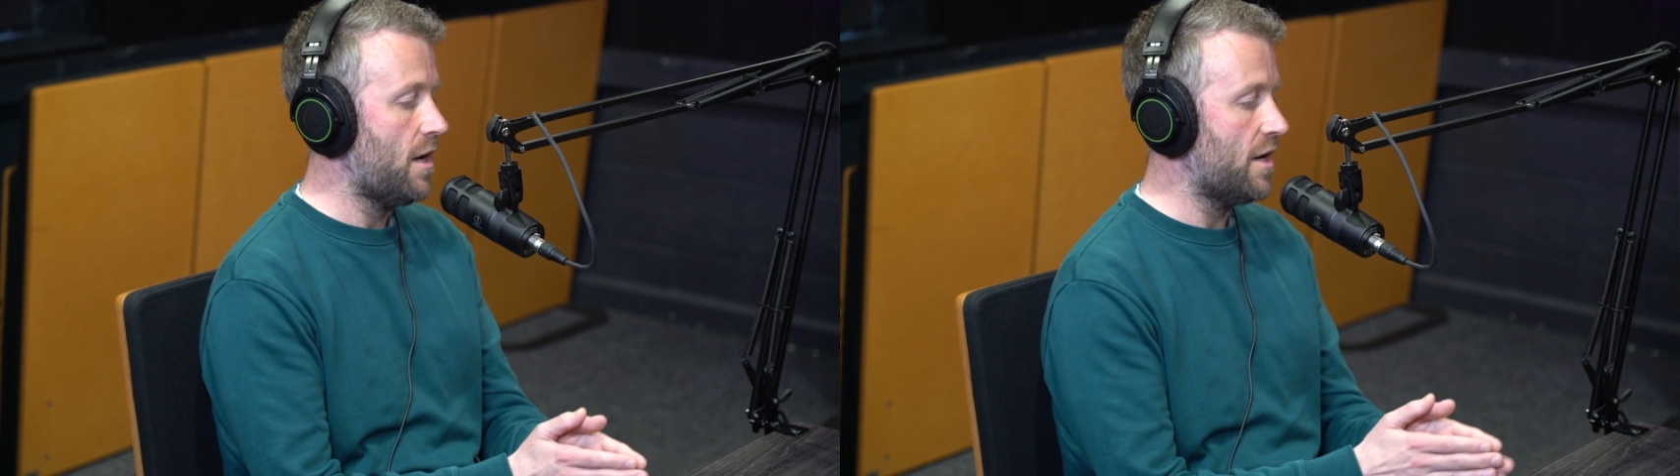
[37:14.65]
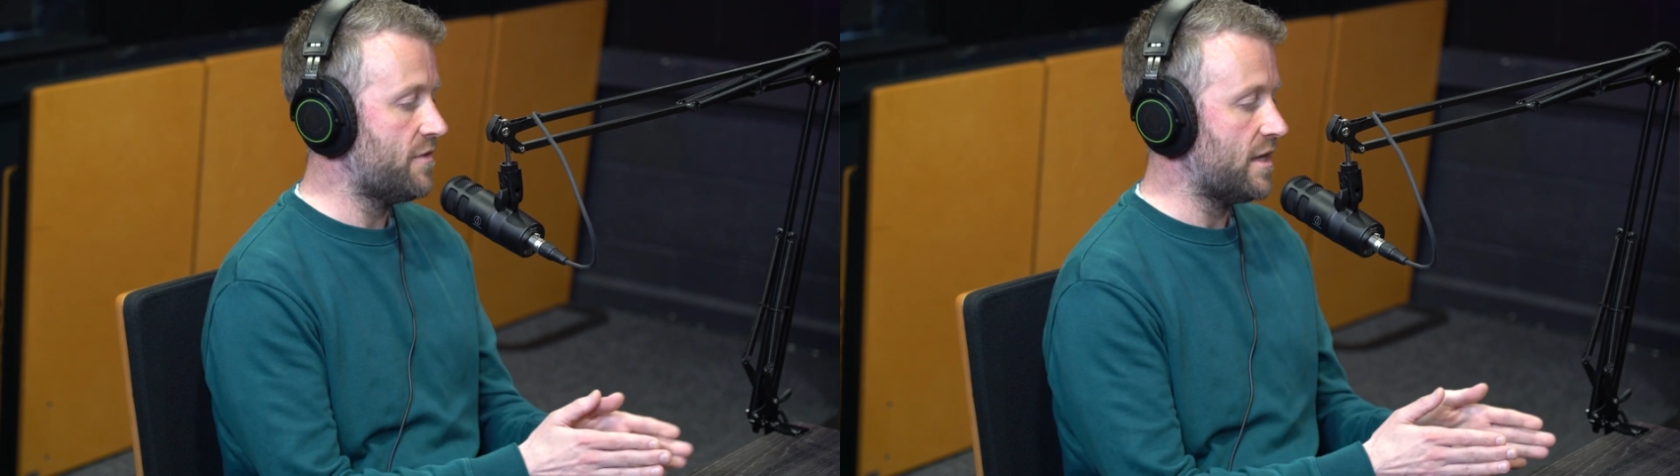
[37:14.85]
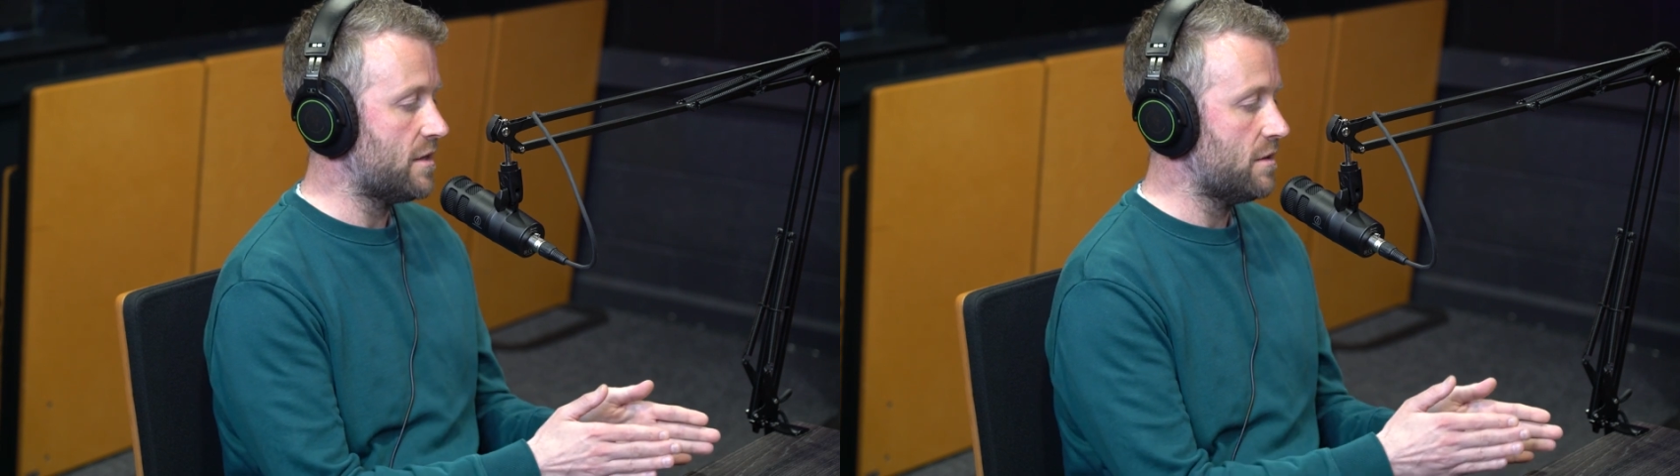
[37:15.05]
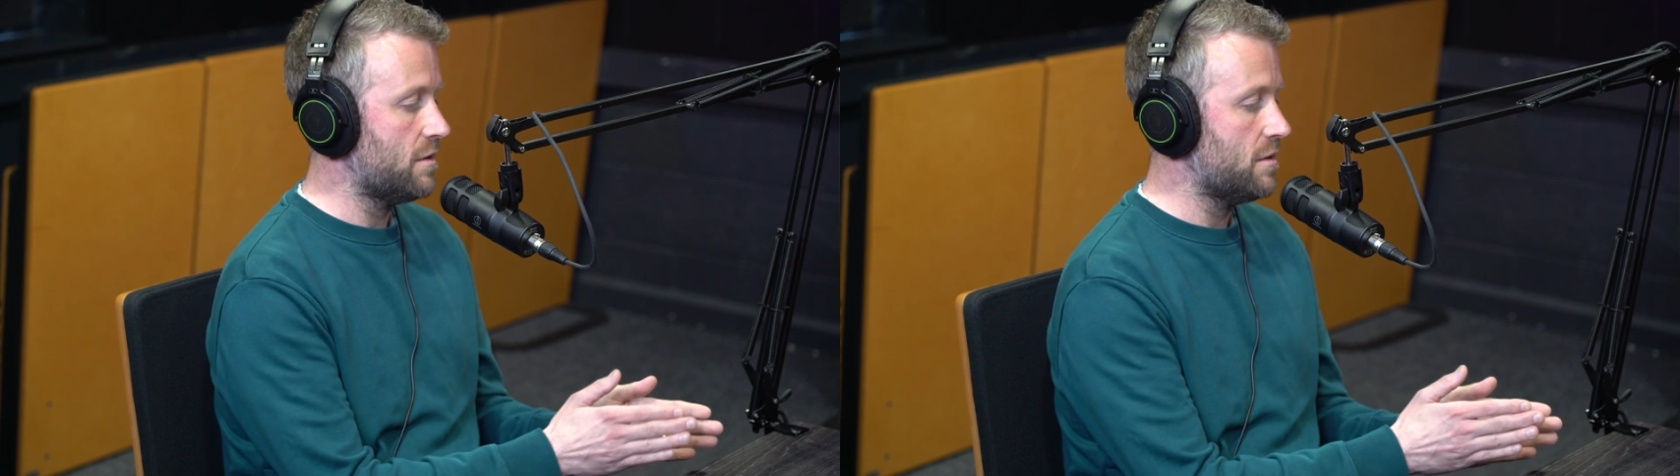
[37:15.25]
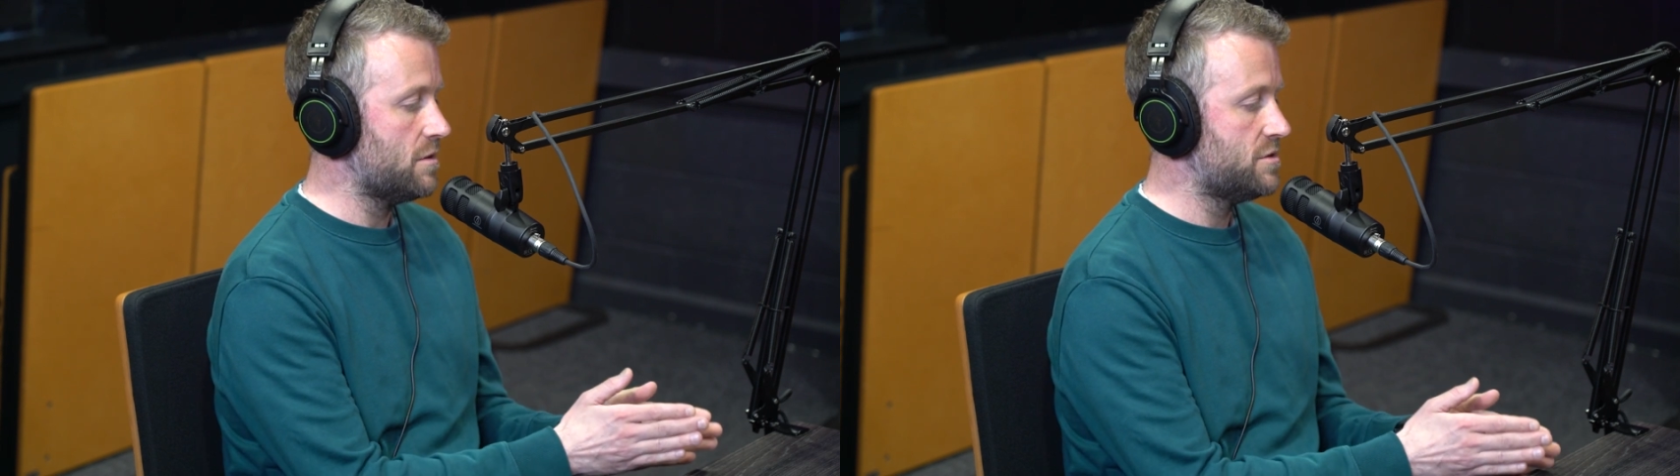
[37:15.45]
I think
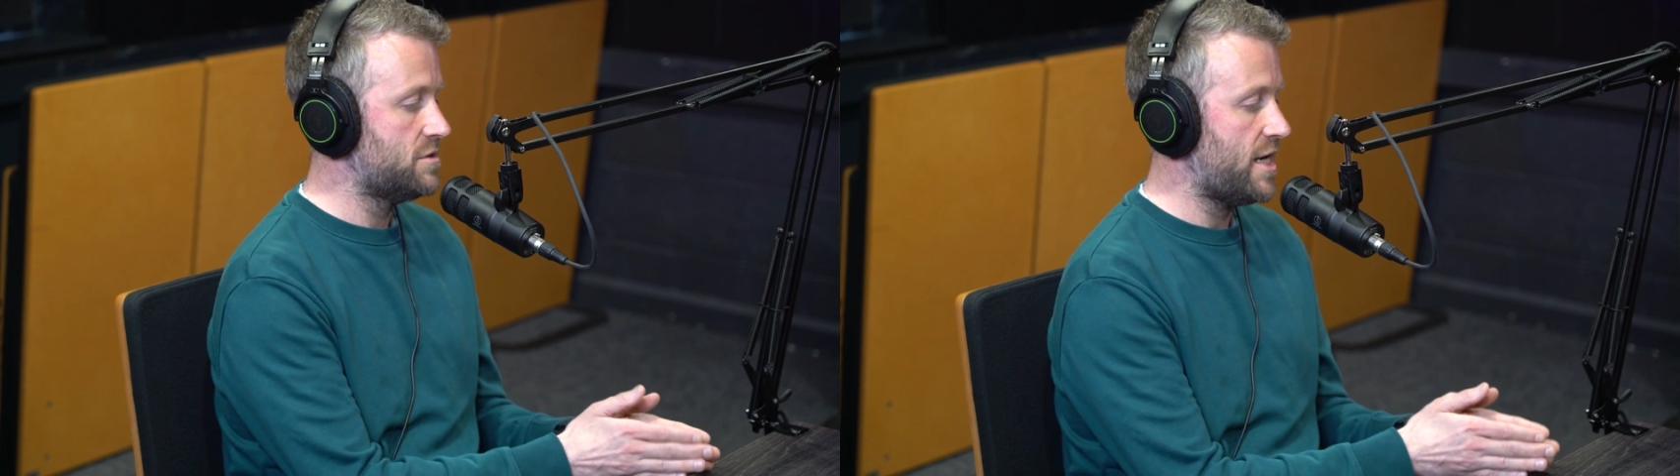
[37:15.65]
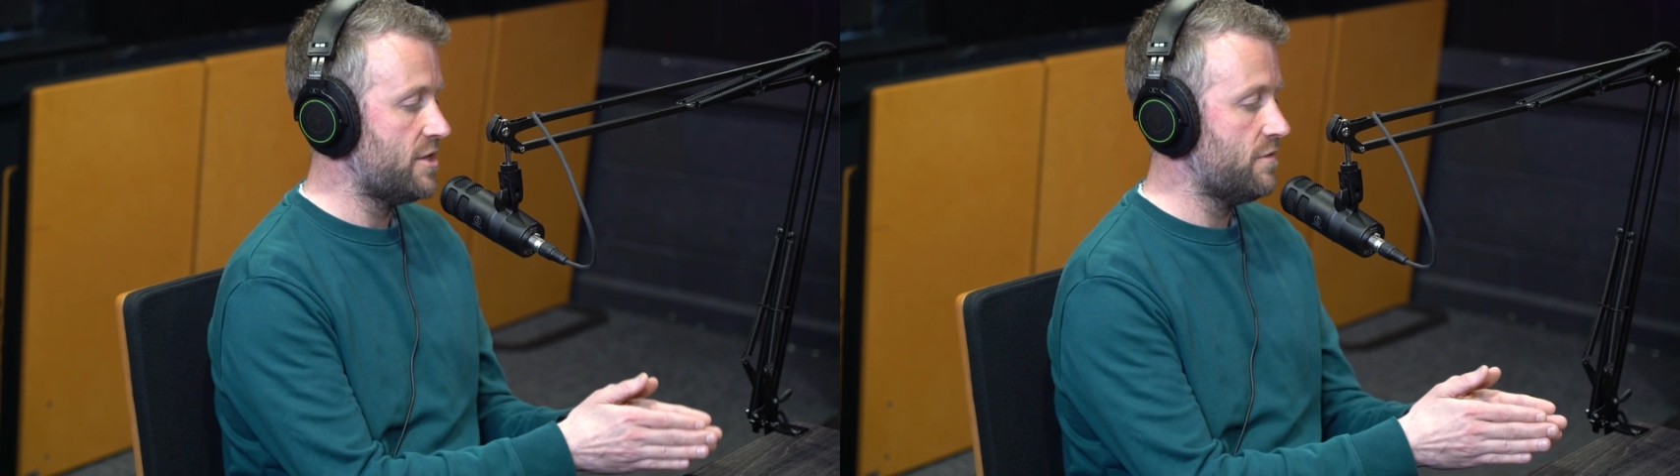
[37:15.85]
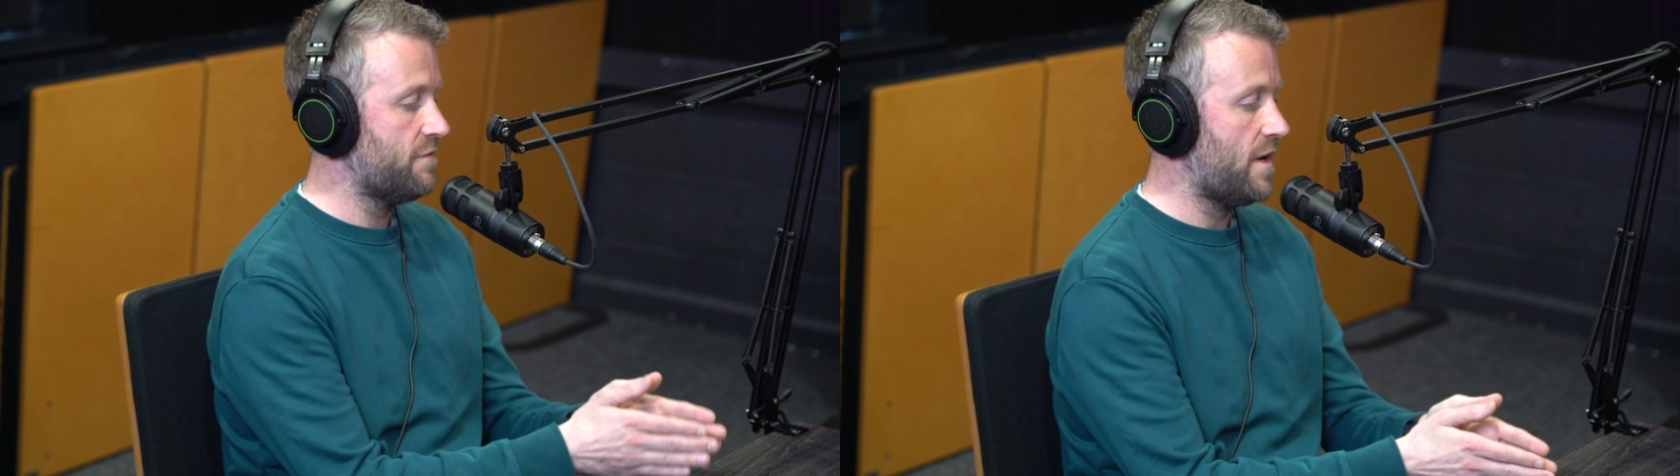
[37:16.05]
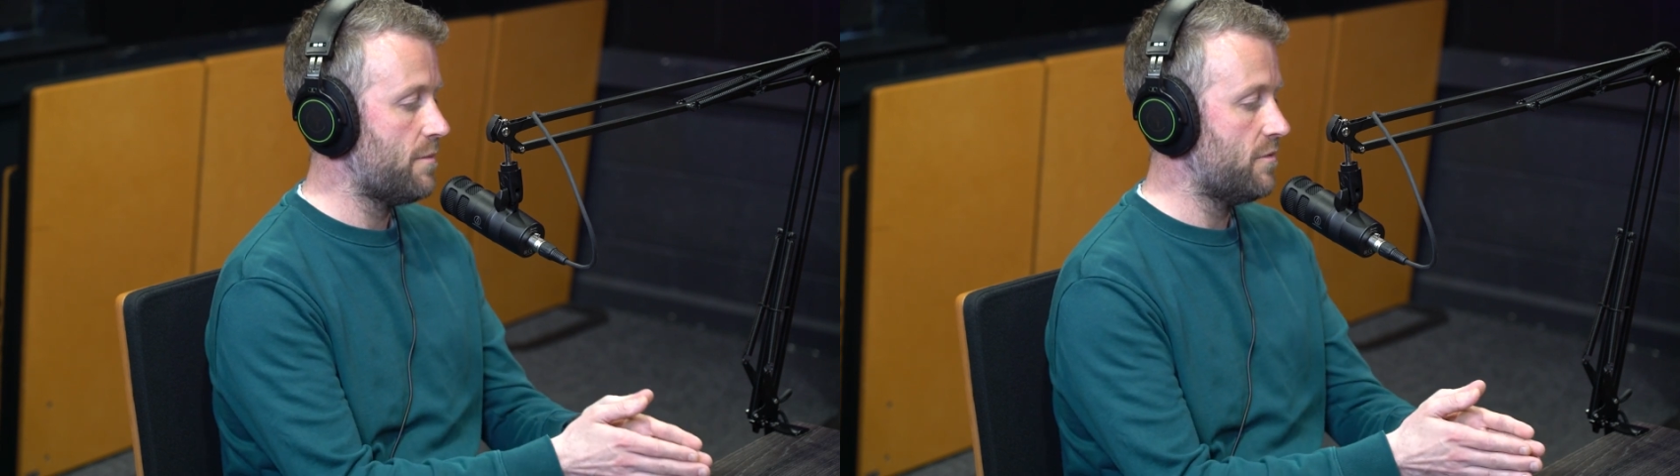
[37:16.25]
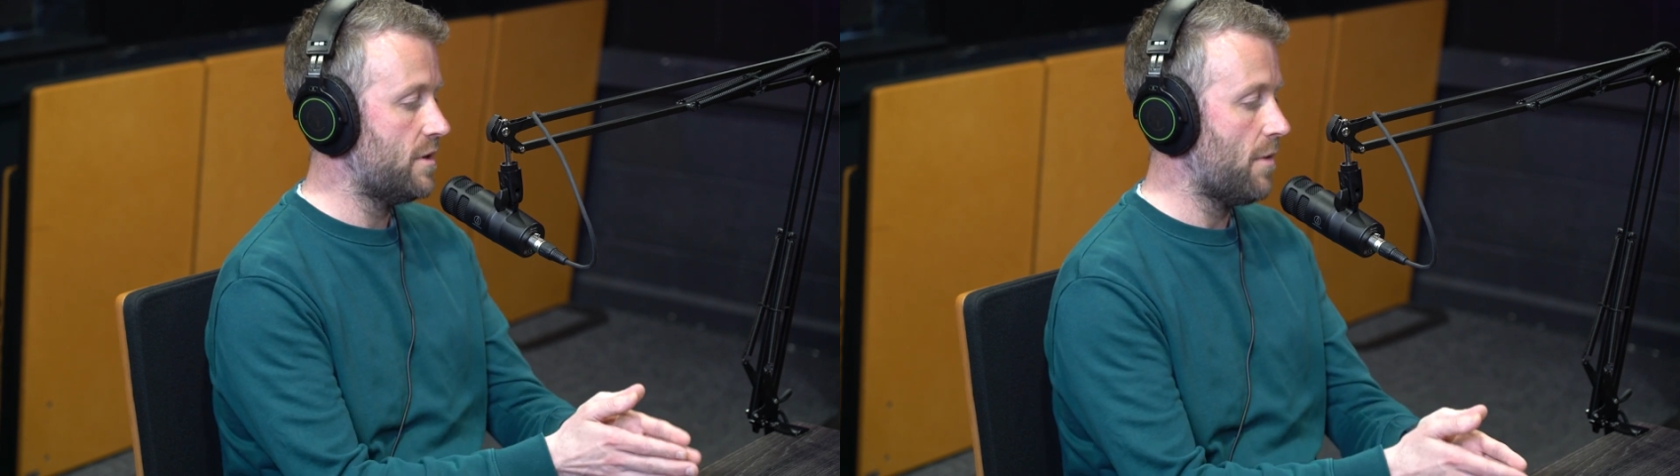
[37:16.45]
January,
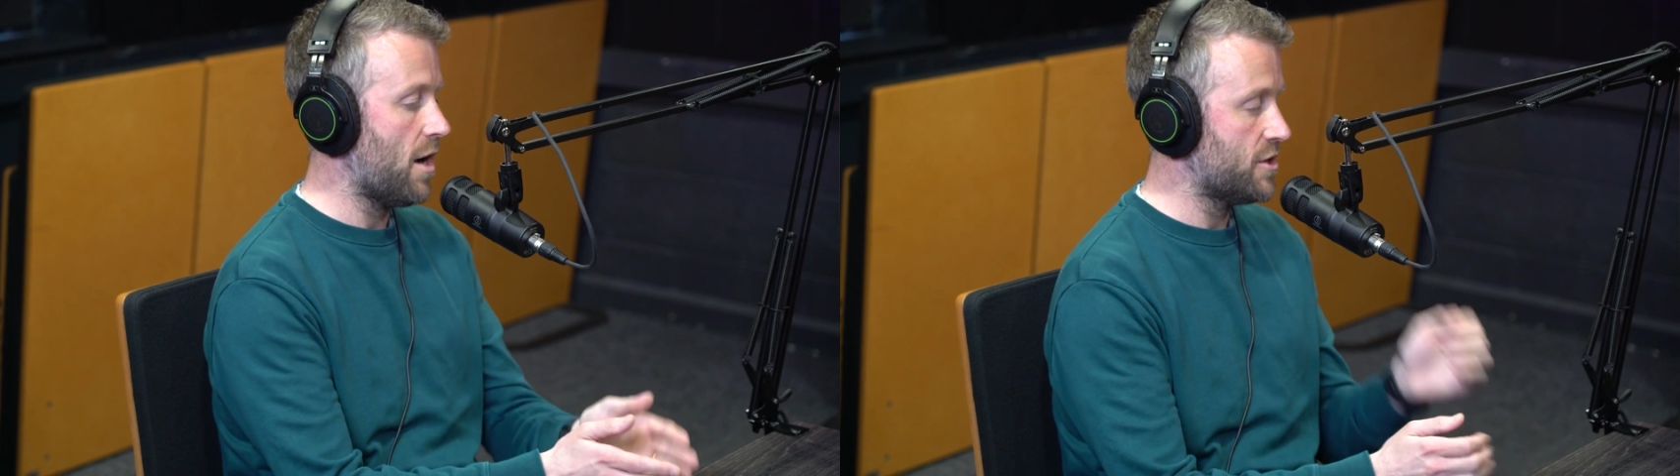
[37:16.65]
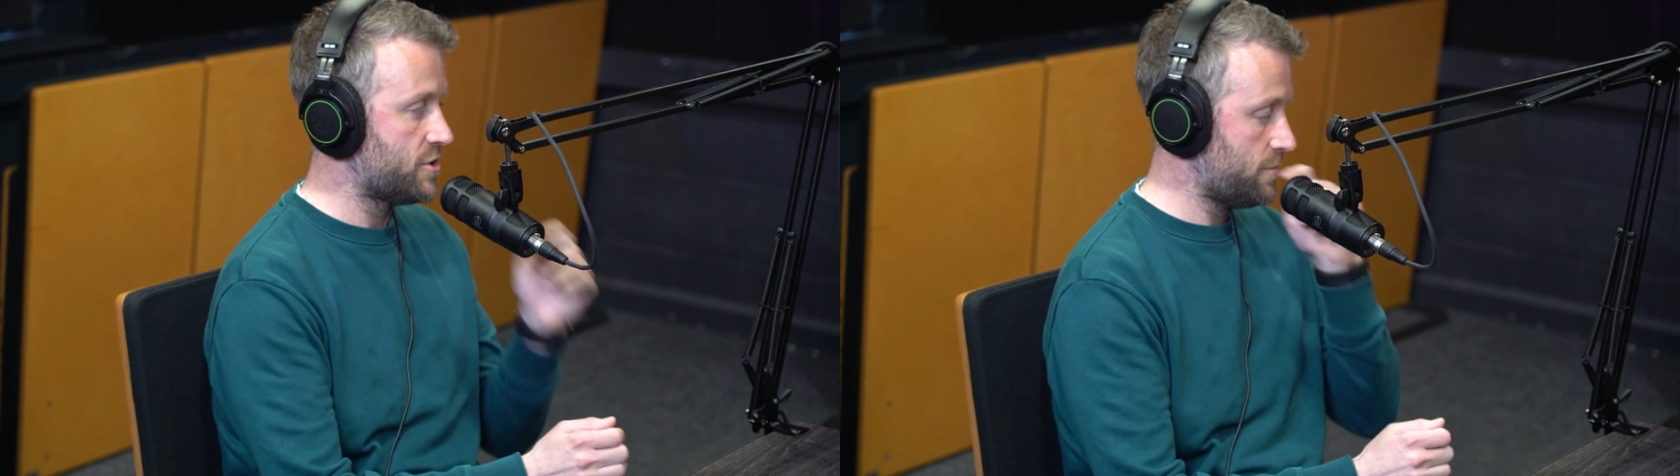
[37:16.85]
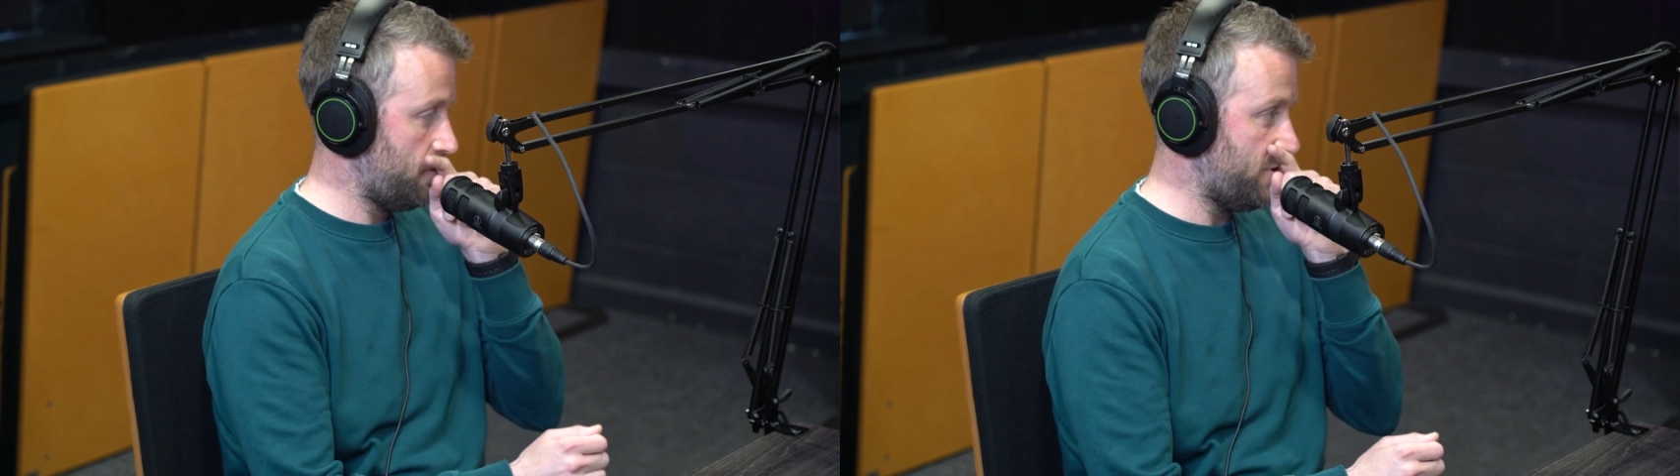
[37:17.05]
February, March,